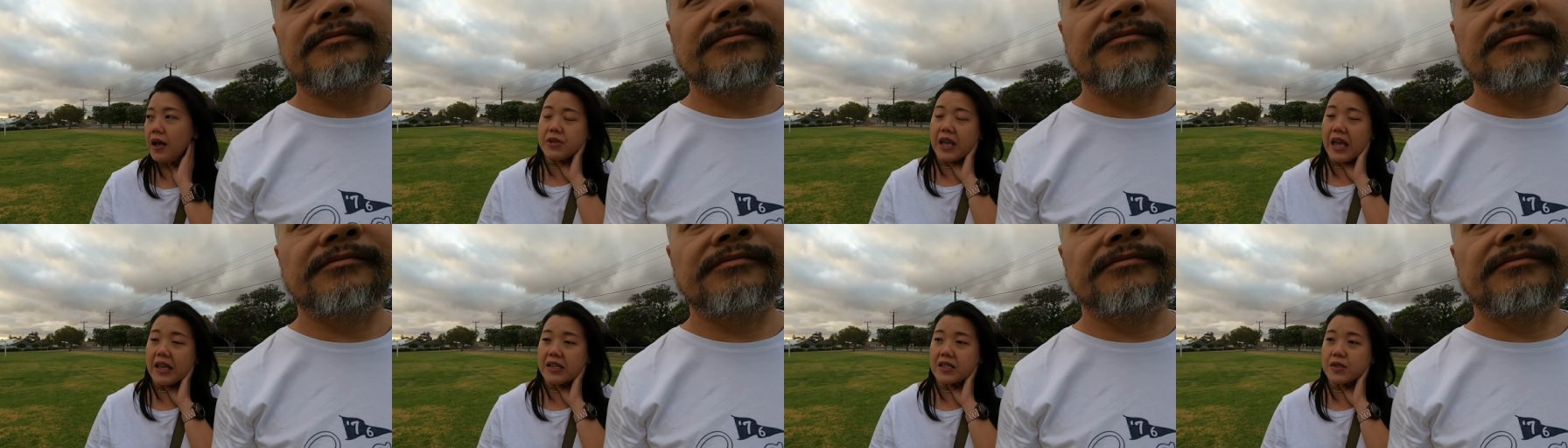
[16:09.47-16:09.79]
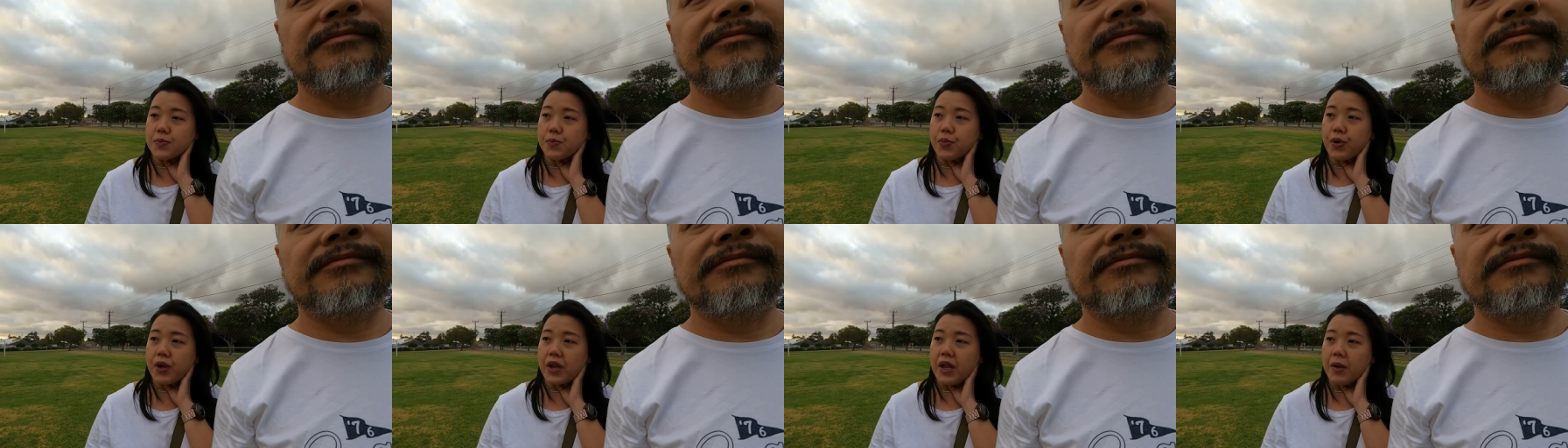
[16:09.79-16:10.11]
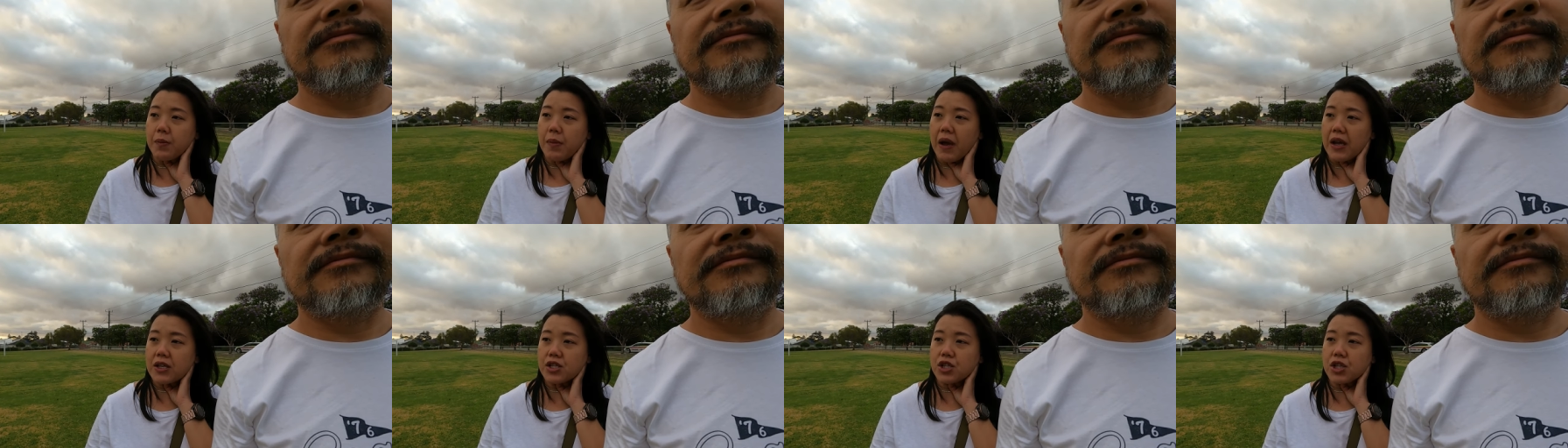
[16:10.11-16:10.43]
That's
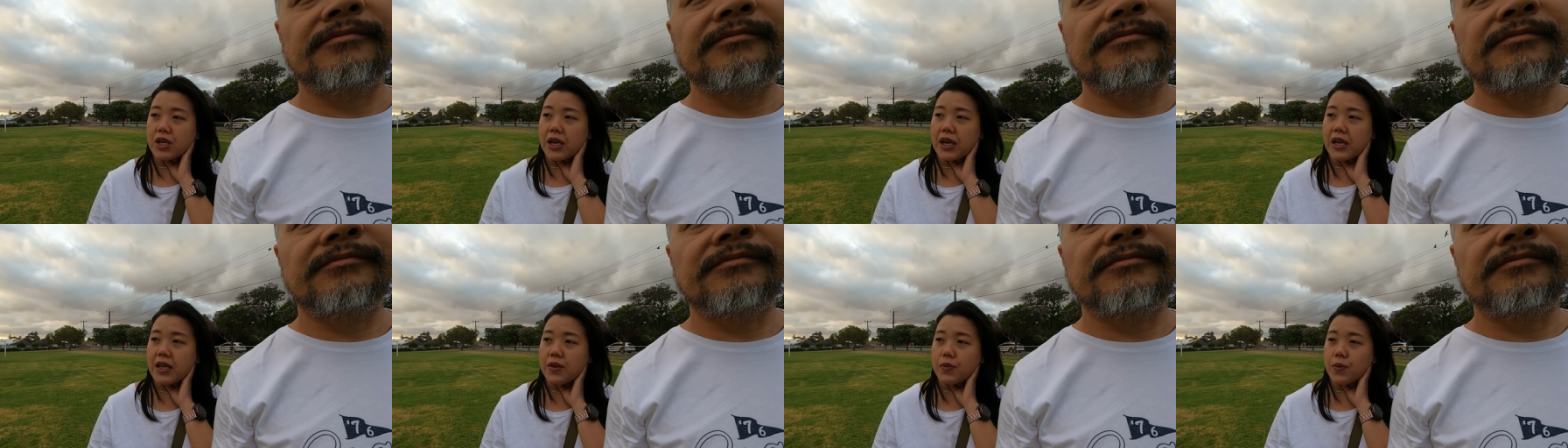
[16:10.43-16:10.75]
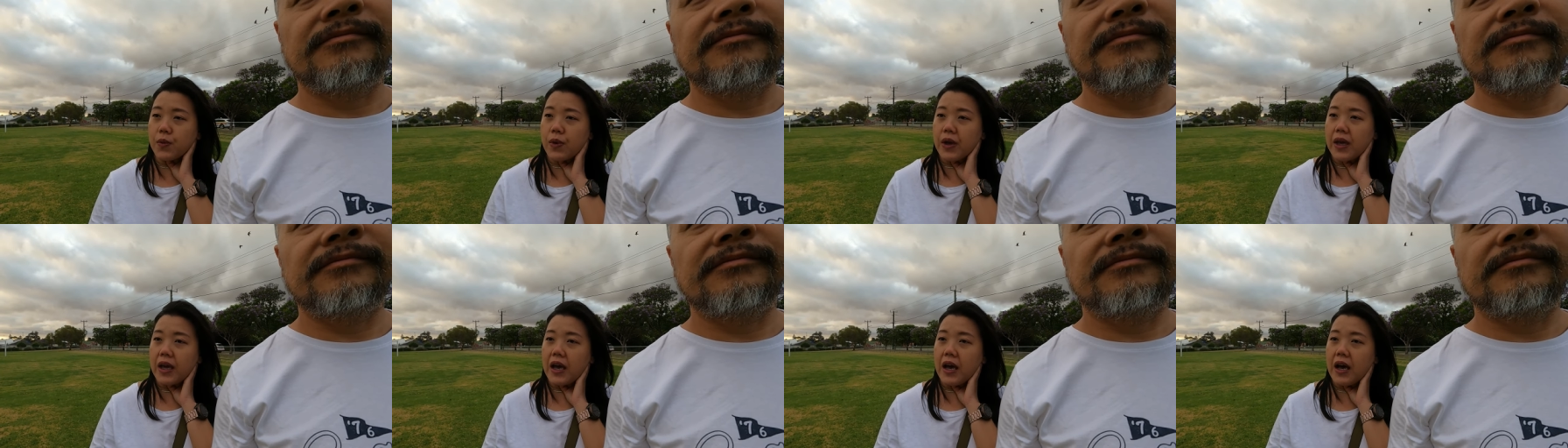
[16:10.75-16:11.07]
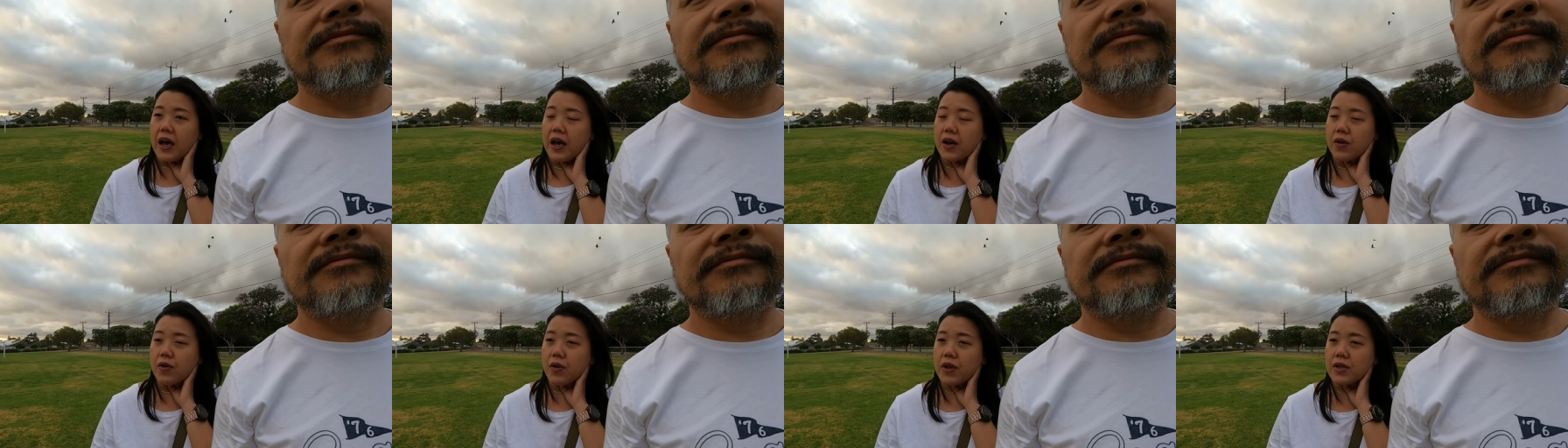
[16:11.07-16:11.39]
pretty much it. We
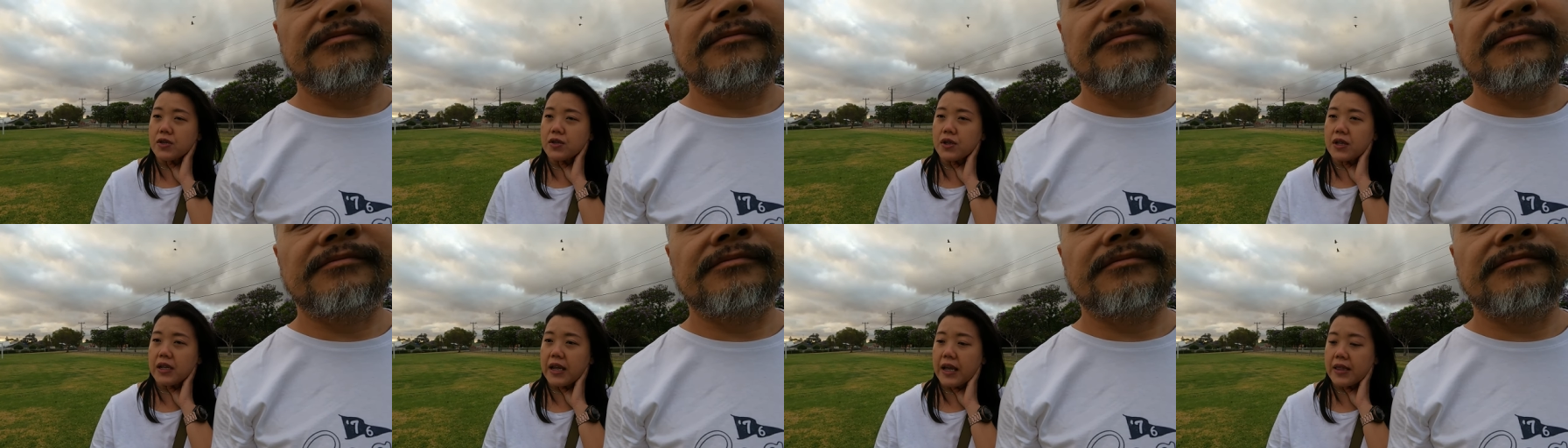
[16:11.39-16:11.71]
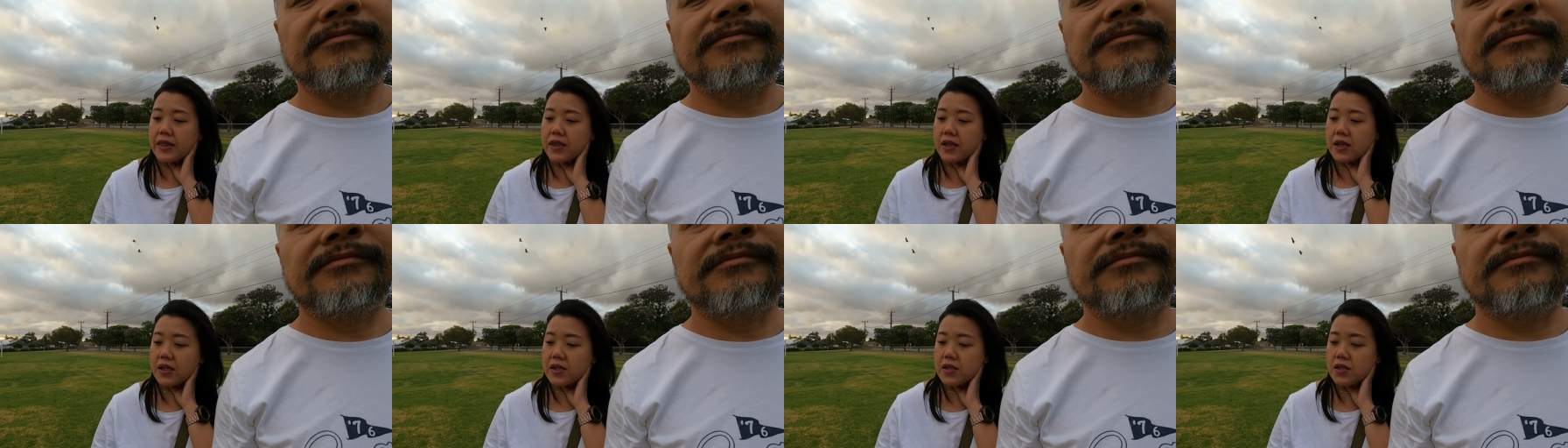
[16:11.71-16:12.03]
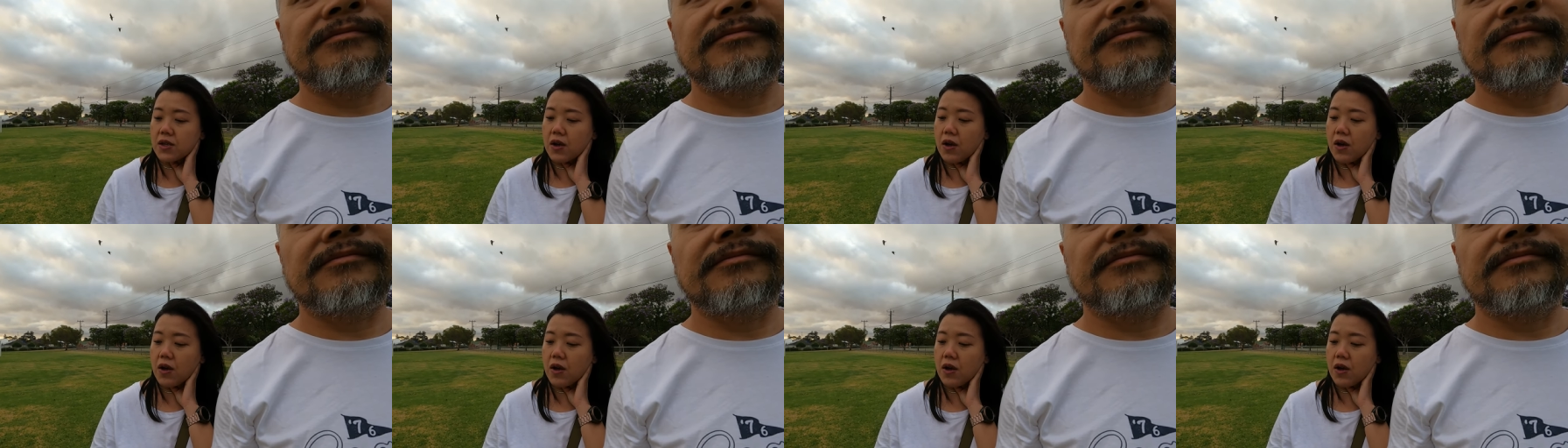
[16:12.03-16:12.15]
are going to let the